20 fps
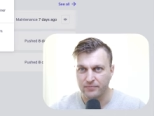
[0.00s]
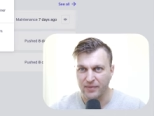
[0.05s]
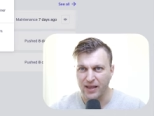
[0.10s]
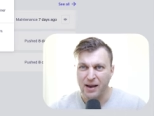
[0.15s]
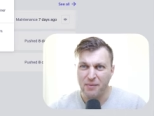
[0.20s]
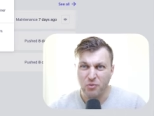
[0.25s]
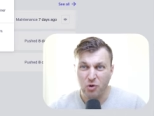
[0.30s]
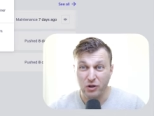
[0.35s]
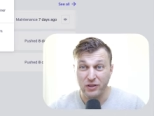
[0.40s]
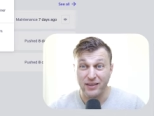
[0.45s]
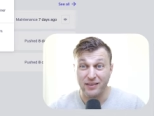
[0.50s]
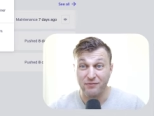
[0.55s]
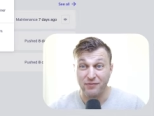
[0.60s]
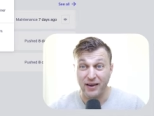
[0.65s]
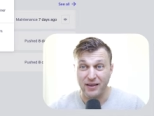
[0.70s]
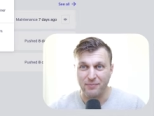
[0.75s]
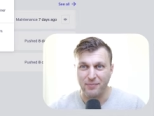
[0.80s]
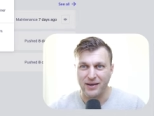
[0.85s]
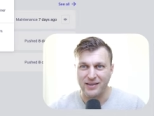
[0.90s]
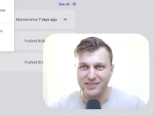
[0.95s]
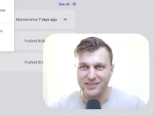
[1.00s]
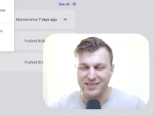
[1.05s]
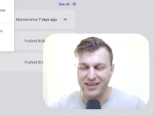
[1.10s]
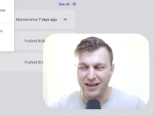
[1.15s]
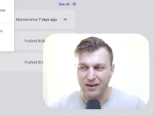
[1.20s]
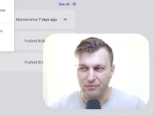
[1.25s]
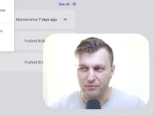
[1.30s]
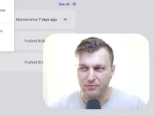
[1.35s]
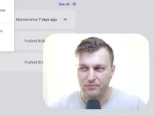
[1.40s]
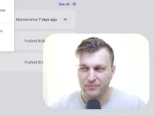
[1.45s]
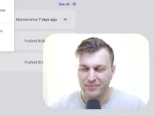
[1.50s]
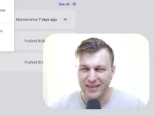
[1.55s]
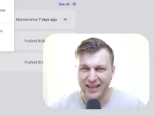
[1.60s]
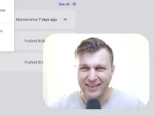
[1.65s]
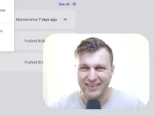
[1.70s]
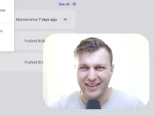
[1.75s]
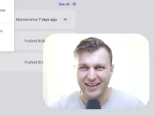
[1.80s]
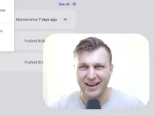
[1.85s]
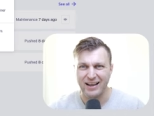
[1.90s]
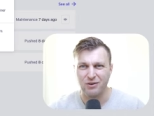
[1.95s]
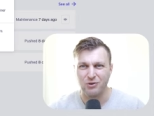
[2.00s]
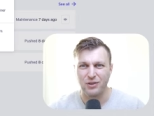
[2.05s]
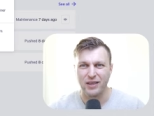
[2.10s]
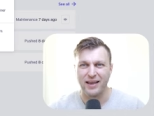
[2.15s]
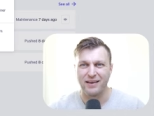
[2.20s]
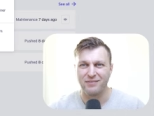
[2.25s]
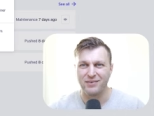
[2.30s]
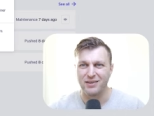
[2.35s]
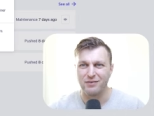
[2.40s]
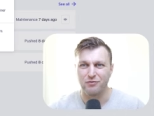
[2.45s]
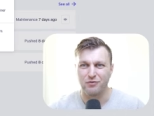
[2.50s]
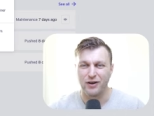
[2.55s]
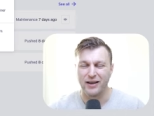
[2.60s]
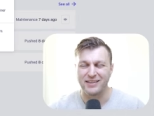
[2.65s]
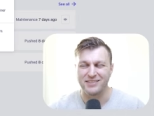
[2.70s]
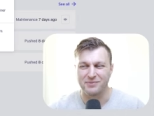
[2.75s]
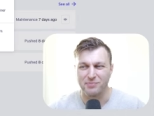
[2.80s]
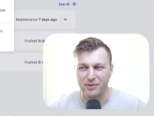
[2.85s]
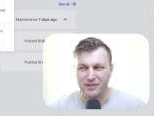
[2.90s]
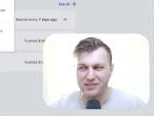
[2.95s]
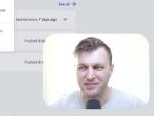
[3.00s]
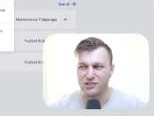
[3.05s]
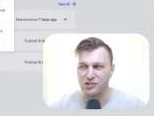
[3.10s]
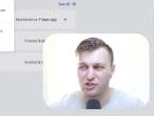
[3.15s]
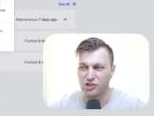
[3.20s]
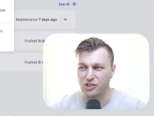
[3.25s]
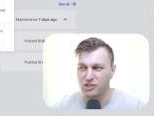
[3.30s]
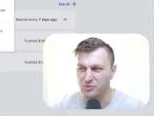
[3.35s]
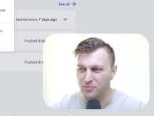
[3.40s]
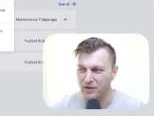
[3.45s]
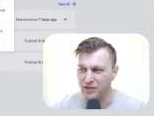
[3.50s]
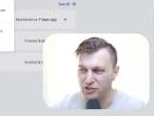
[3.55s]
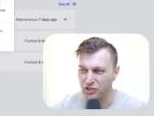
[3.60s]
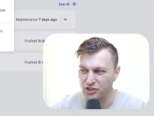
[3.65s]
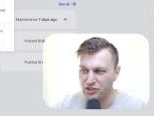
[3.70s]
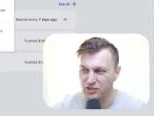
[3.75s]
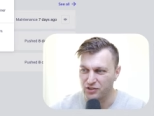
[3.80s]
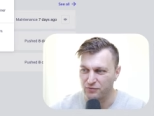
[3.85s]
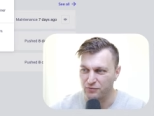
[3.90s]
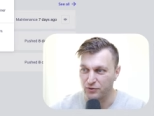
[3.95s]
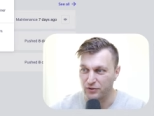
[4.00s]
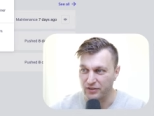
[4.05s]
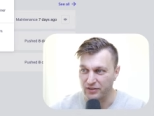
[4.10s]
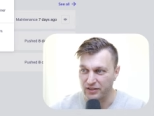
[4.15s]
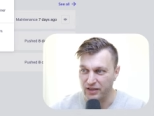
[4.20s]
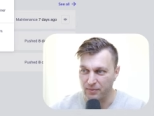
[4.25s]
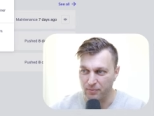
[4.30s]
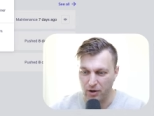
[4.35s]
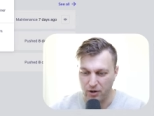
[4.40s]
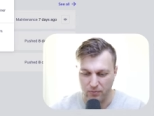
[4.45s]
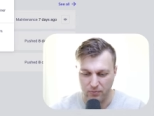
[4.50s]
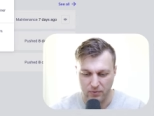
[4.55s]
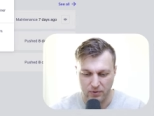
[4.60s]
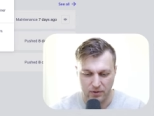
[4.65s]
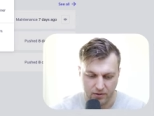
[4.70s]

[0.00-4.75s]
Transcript: I'm going to invite myself. Not that I don't have any friends, but this is just much easier for the demo.